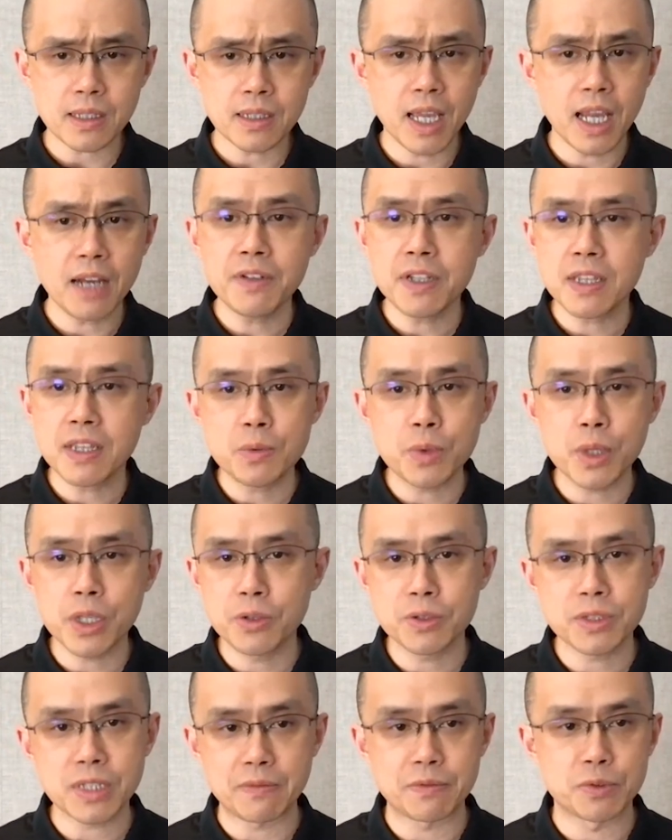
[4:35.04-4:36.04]
everything we
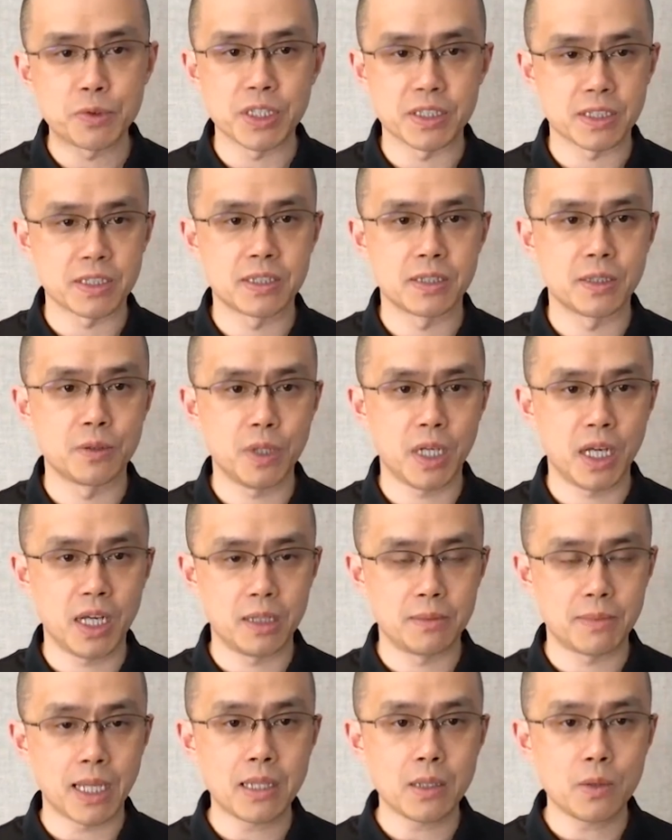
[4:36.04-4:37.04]
use have risks.
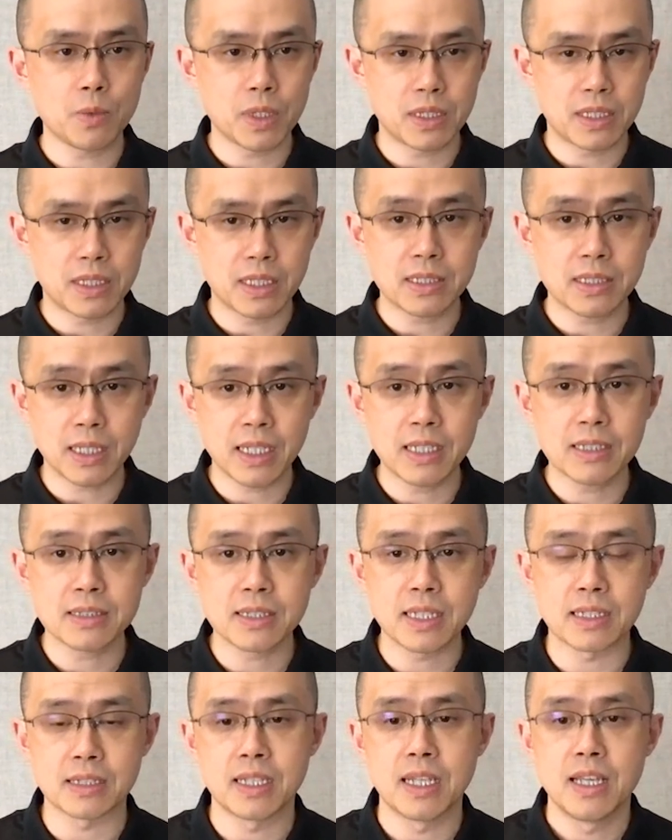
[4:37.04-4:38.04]
I think with this
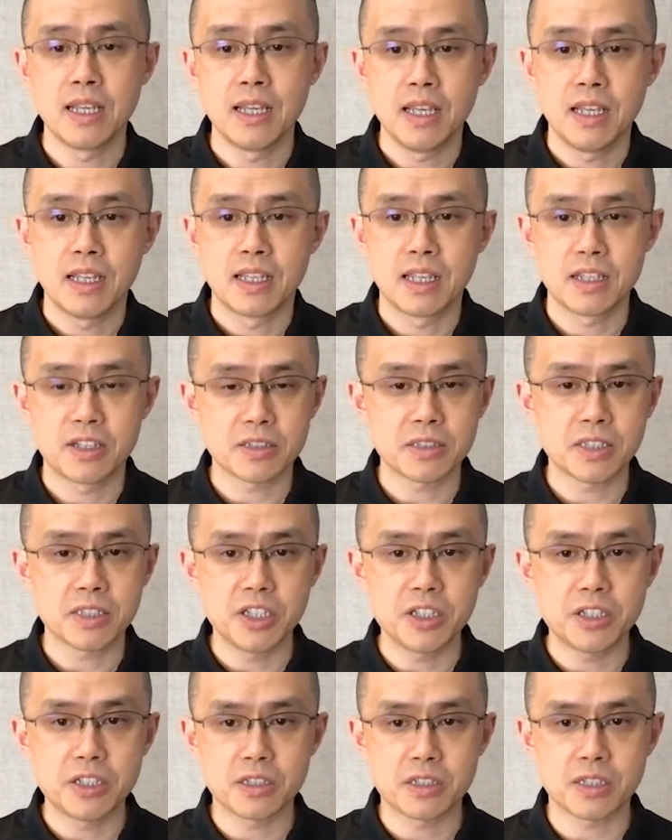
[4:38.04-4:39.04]
incident, it just
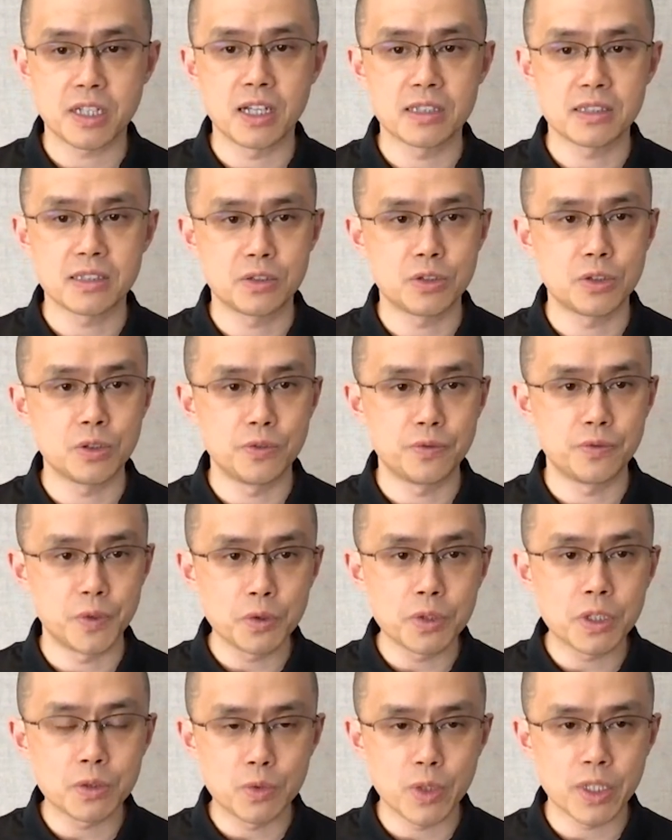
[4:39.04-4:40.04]
teaches us to view
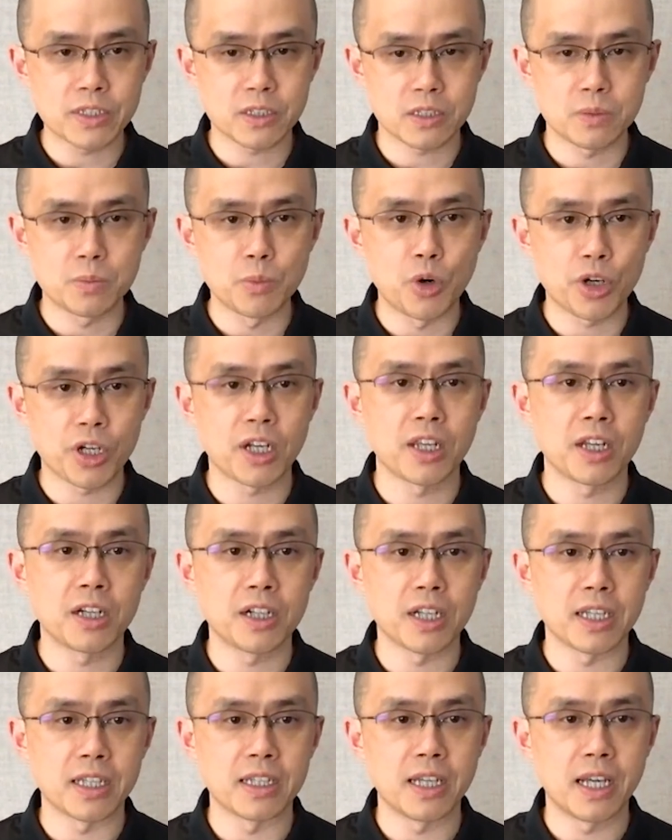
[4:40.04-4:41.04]
the risks more
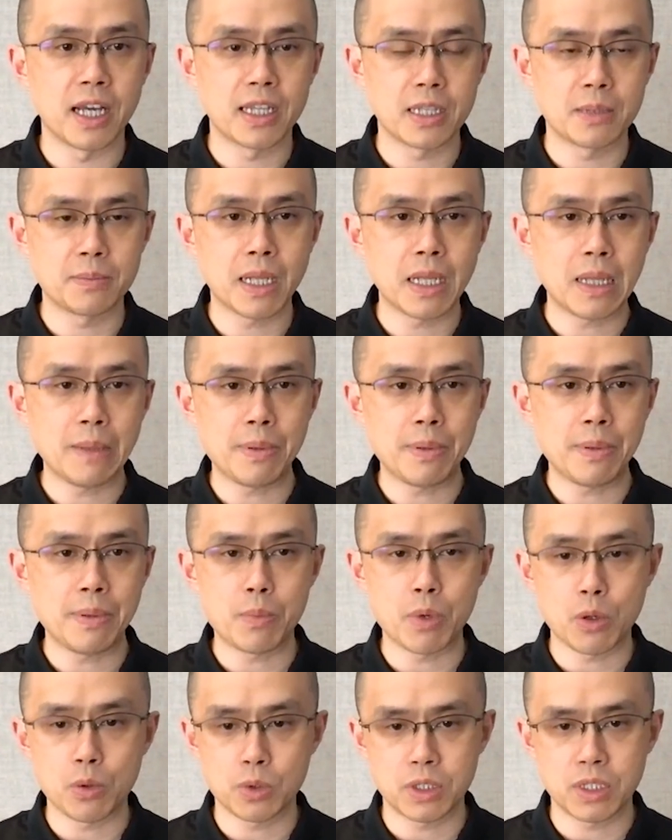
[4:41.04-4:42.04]
clearly. I think many
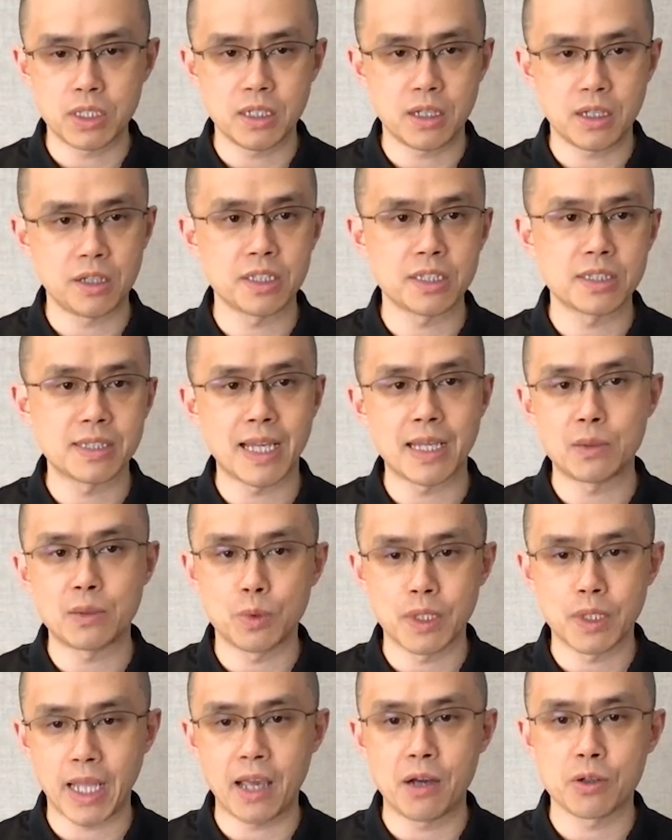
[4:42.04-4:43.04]
people didn't understand
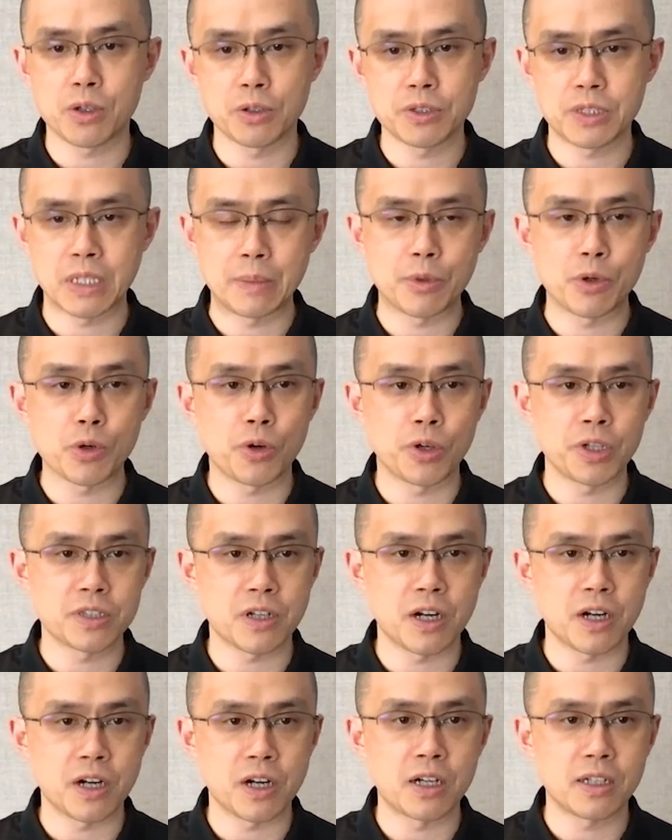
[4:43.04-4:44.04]
what algo stablecoins
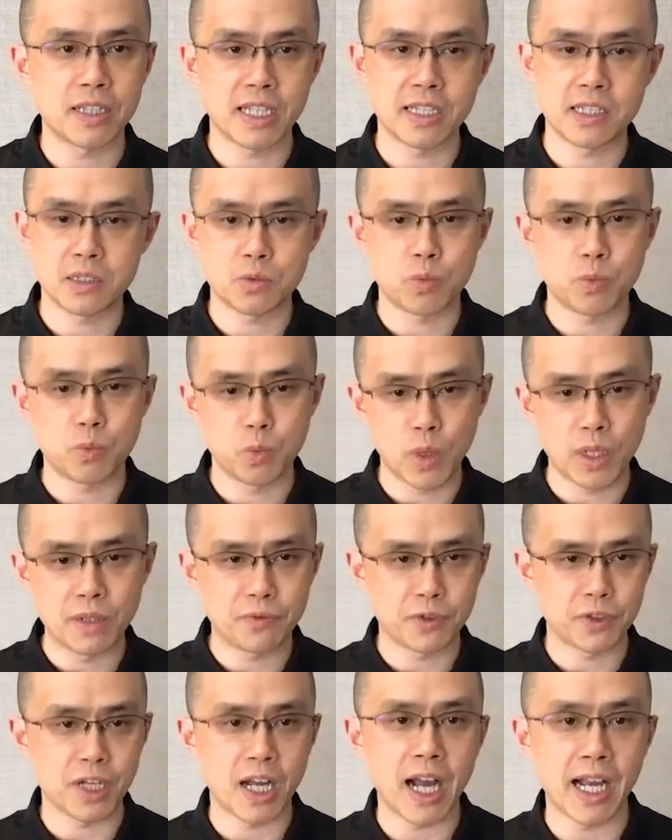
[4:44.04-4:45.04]
are. They just went
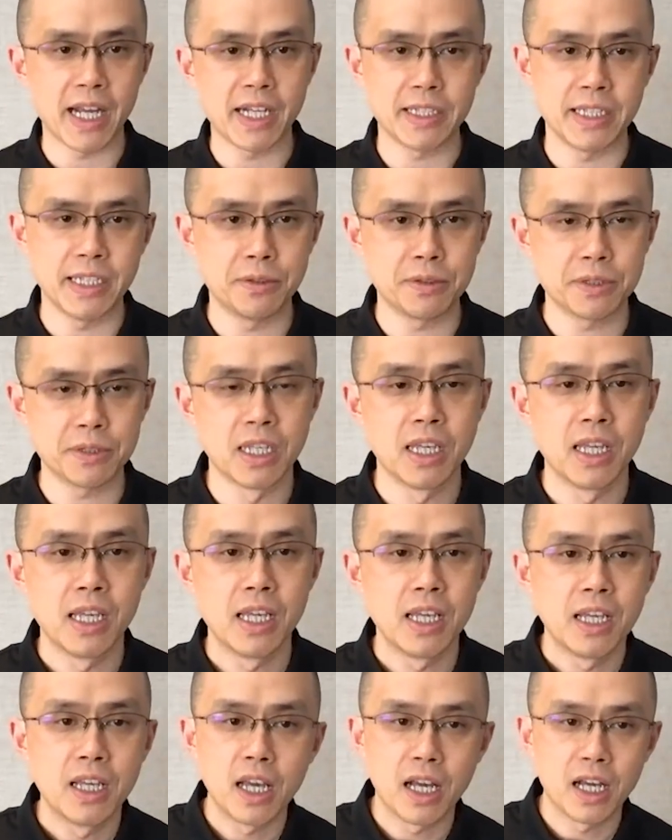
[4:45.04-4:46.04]
for the higher yield.
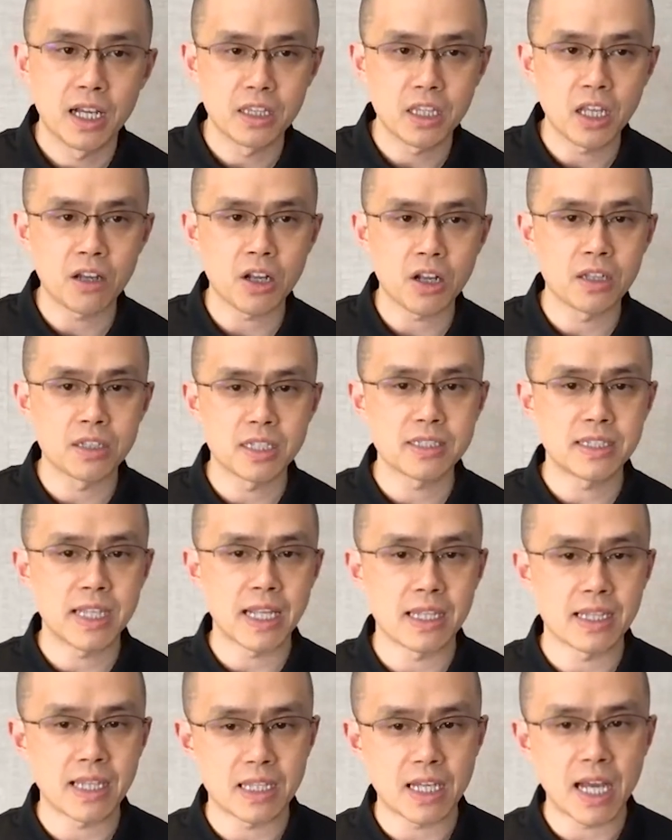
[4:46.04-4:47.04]
Not
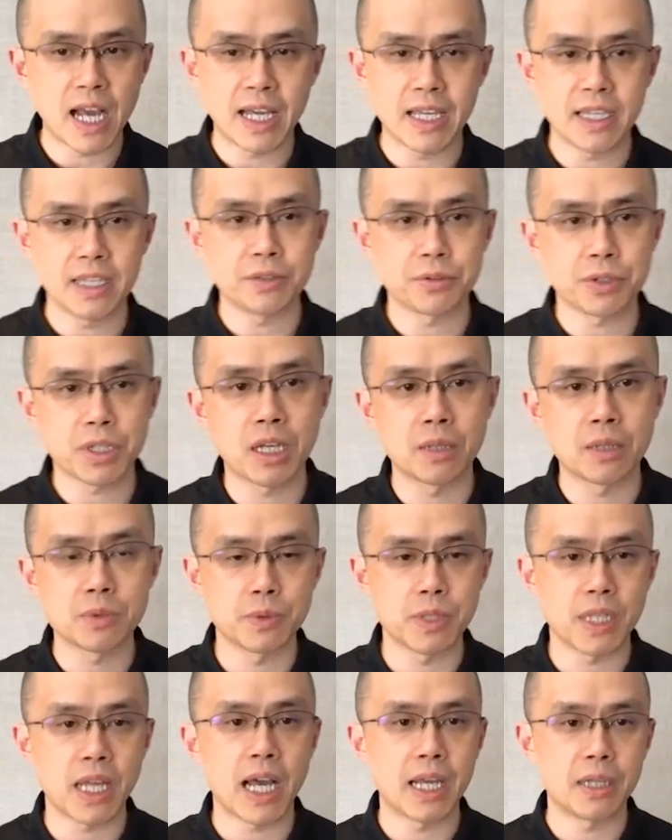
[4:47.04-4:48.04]
understanding that the high yield comes
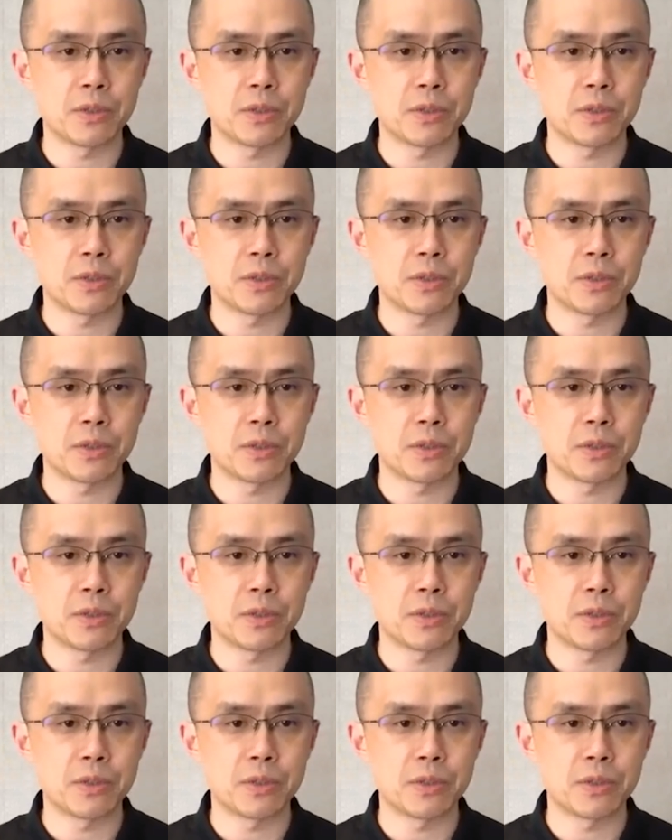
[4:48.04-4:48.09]
with high